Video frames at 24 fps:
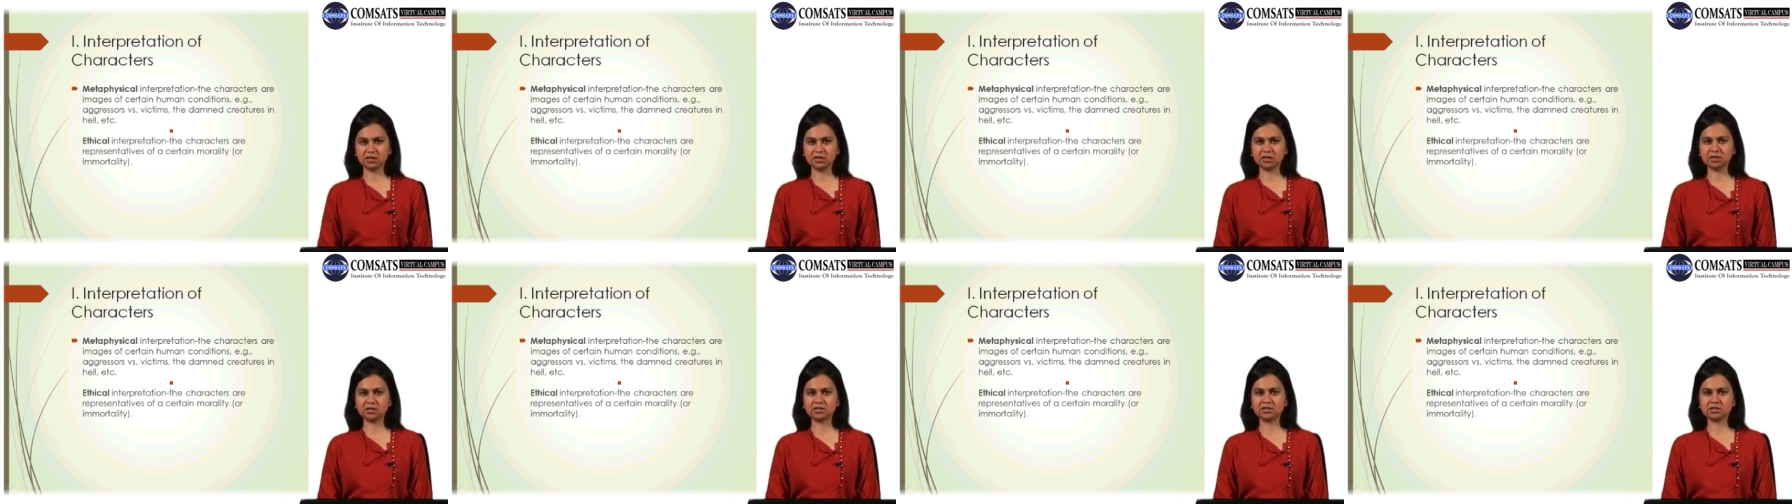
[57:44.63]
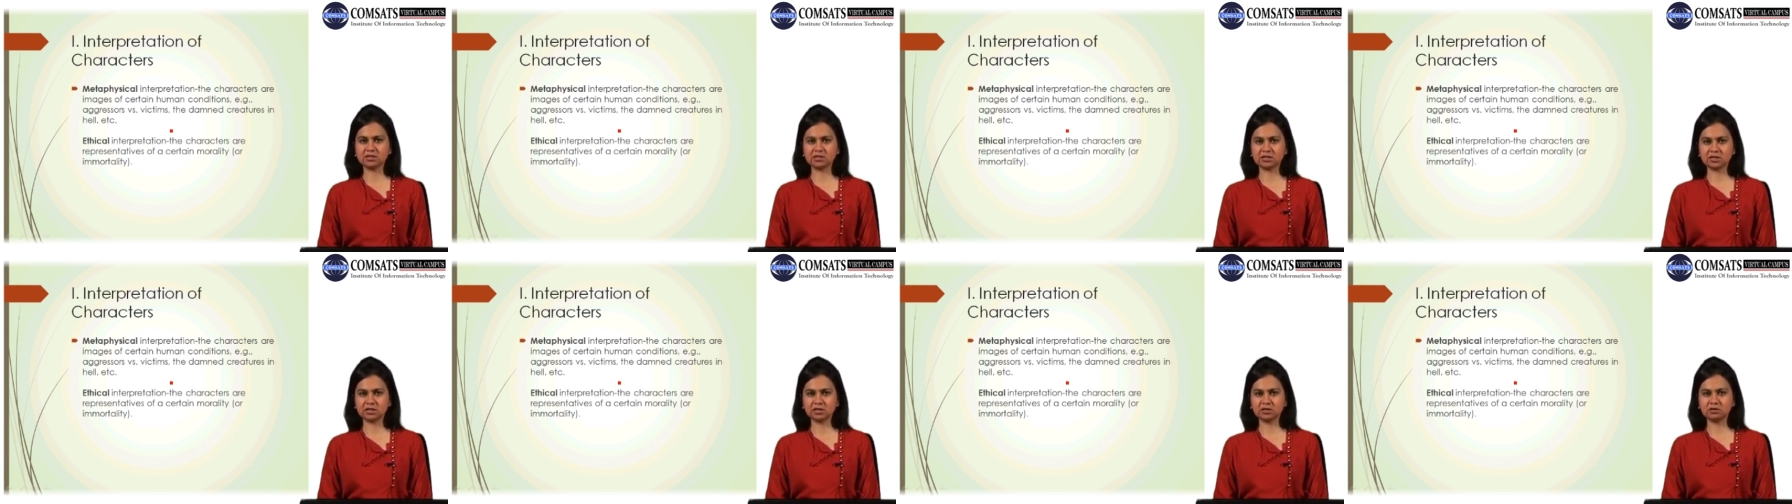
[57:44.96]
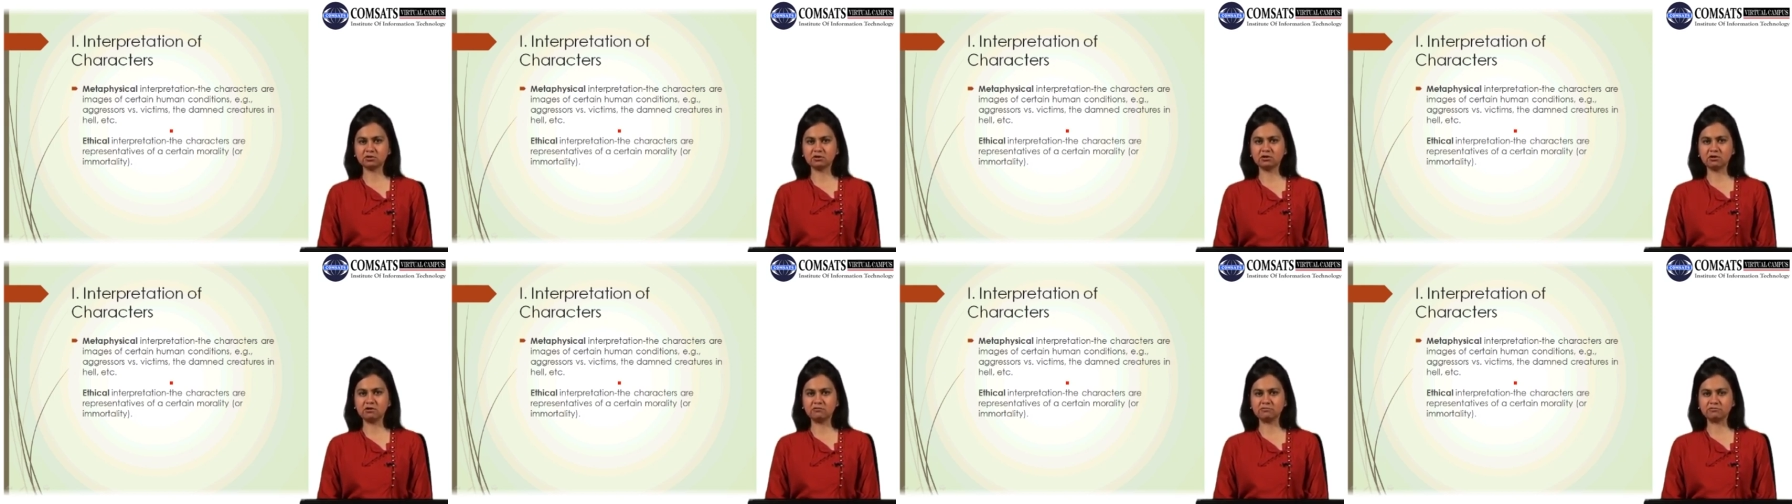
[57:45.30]
the
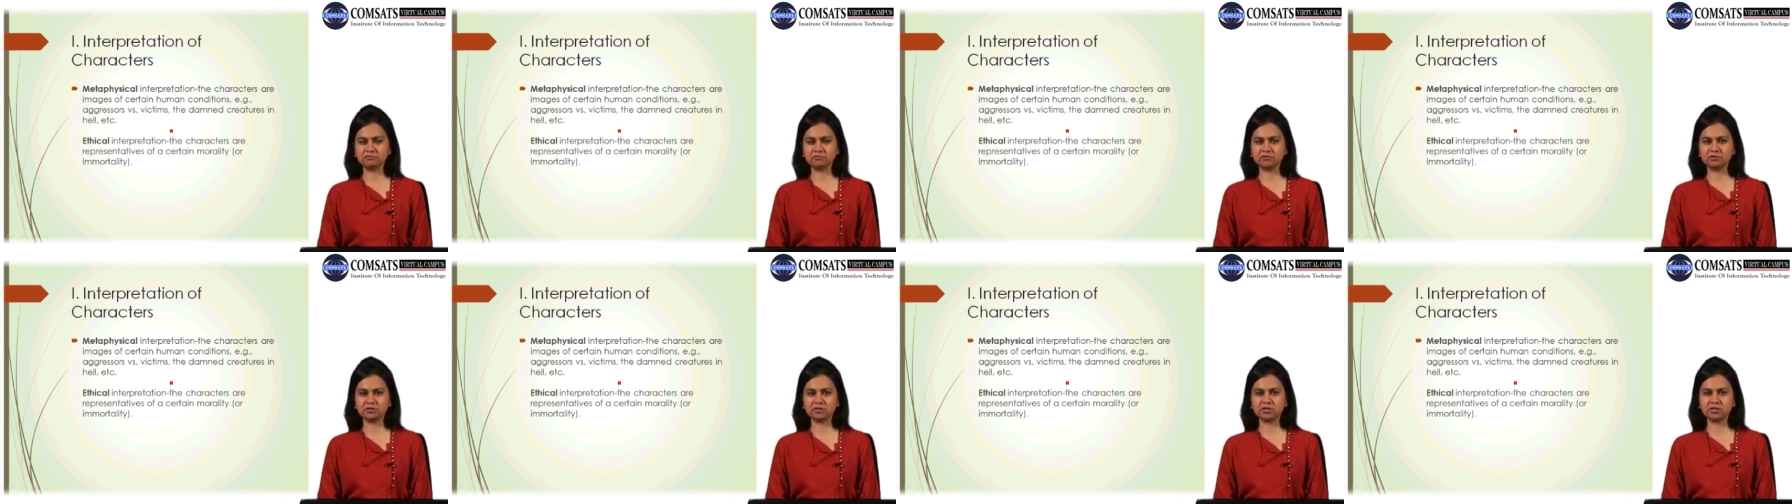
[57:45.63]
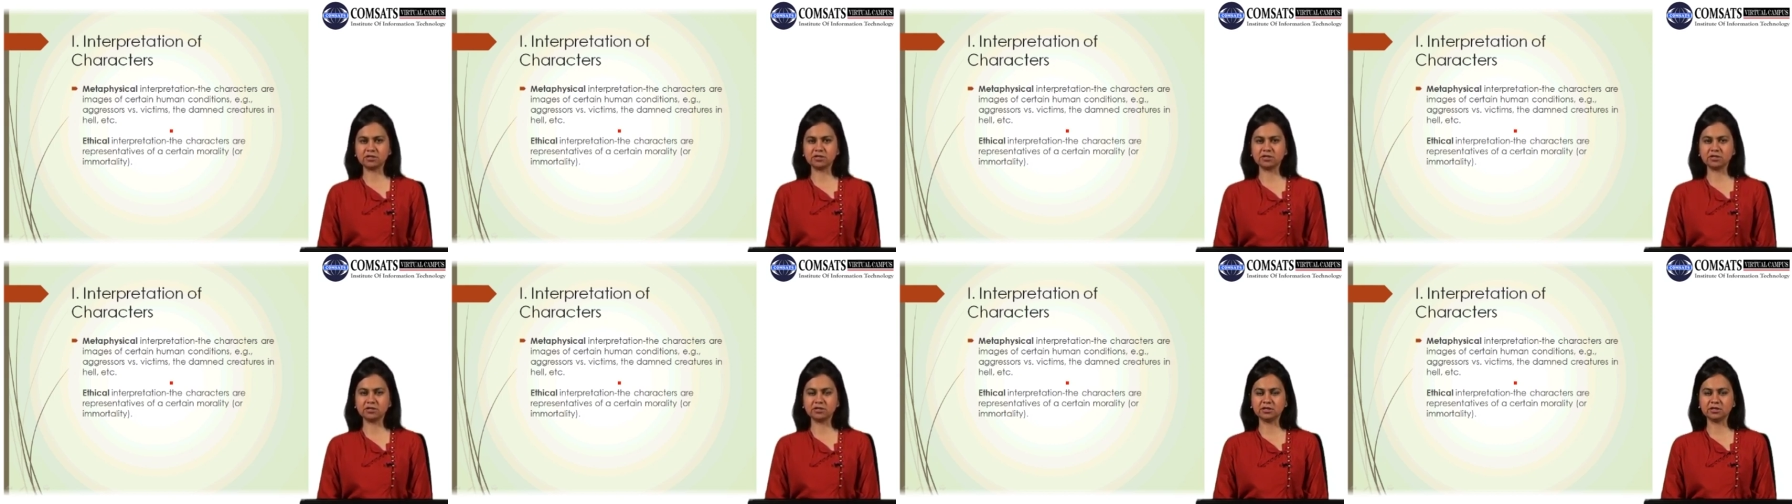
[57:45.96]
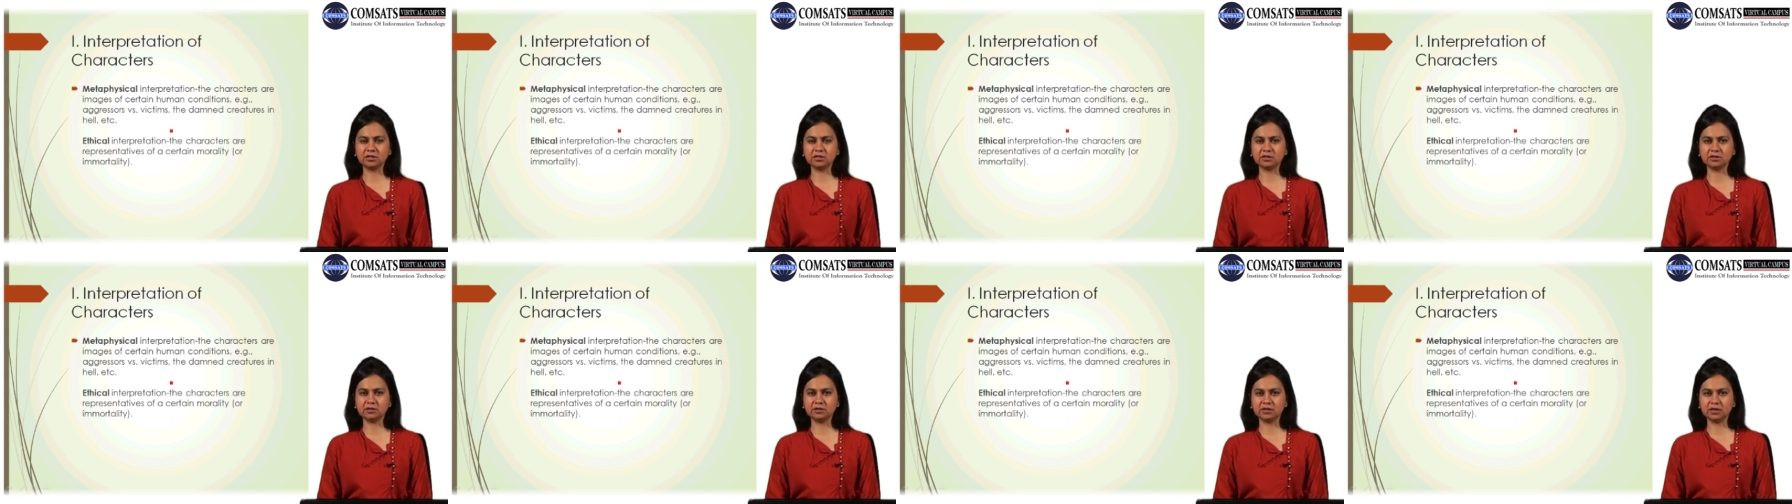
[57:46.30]
concern of
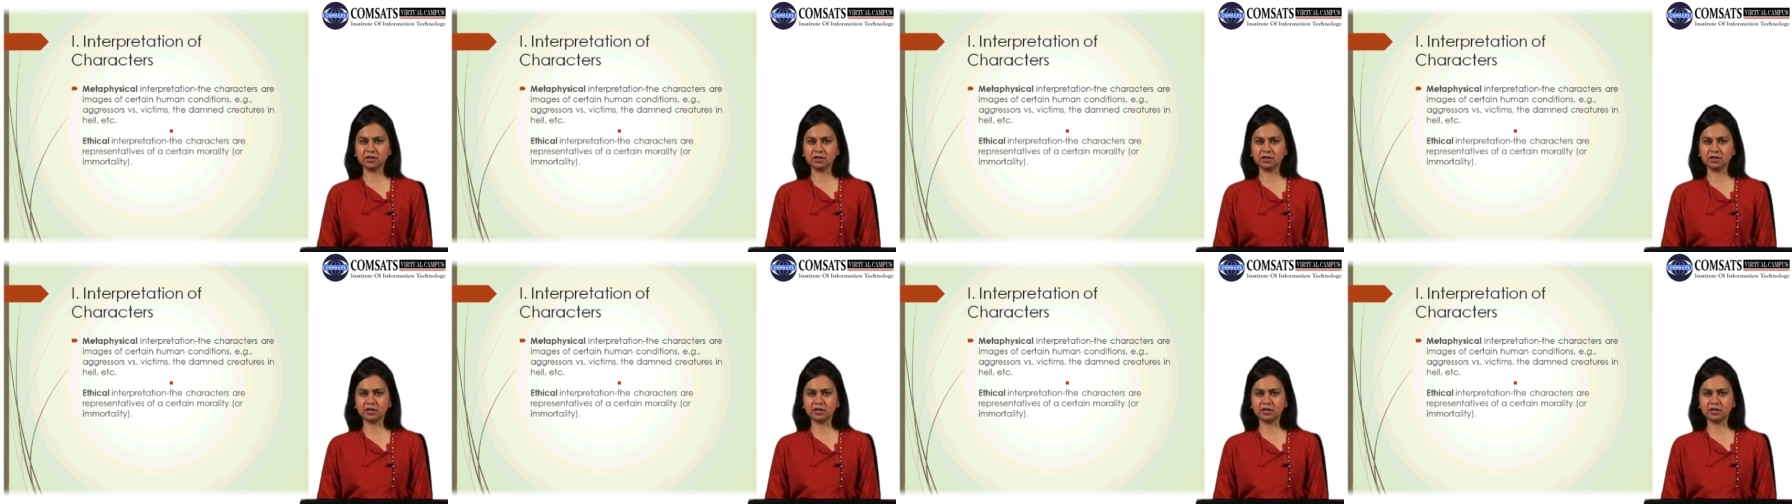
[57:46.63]
the